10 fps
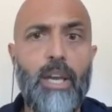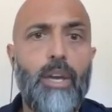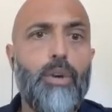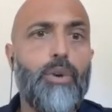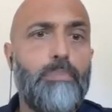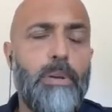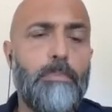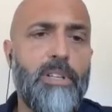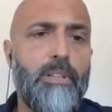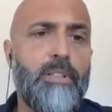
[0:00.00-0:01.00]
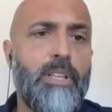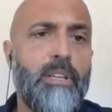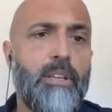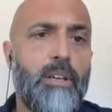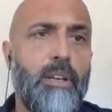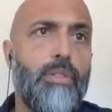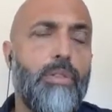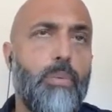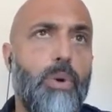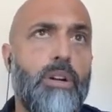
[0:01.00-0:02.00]
who've been building the
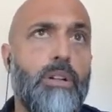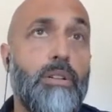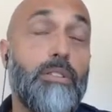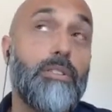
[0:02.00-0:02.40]
world's,